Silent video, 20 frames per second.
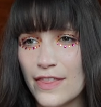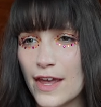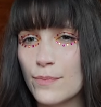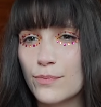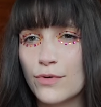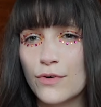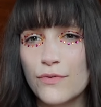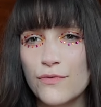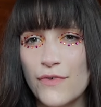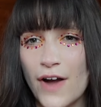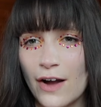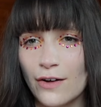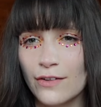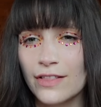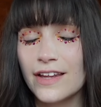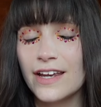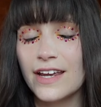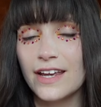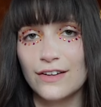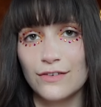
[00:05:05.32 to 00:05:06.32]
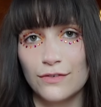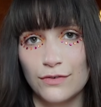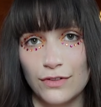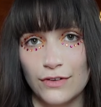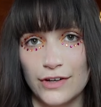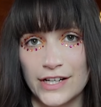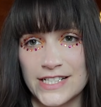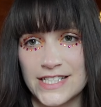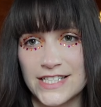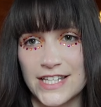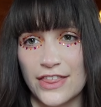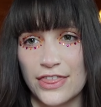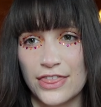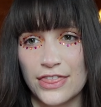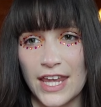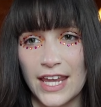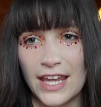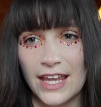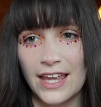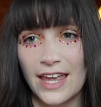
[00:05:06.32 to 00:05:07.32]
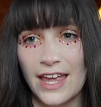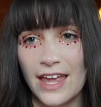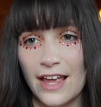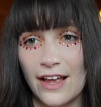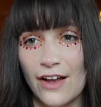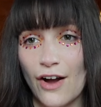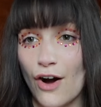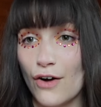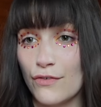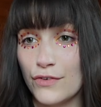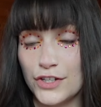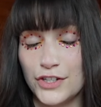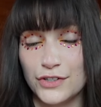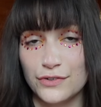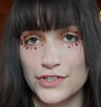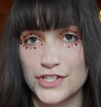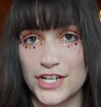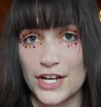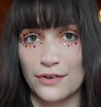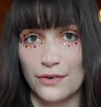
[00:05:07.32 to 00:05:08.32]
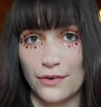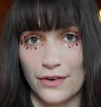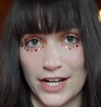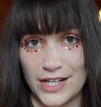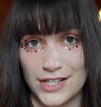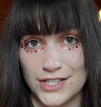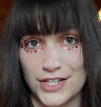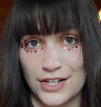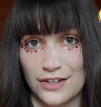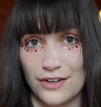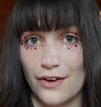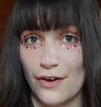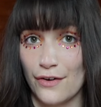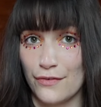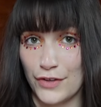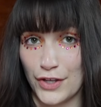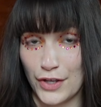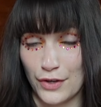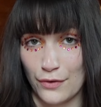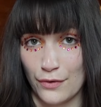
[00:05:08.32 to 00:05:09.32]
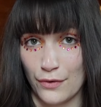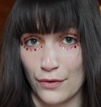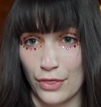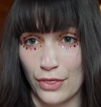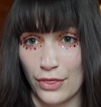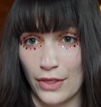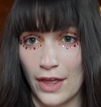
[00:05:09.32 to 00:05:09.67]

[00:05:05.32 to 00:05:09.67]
they profoundly influenced the thinking of a new generation of youth.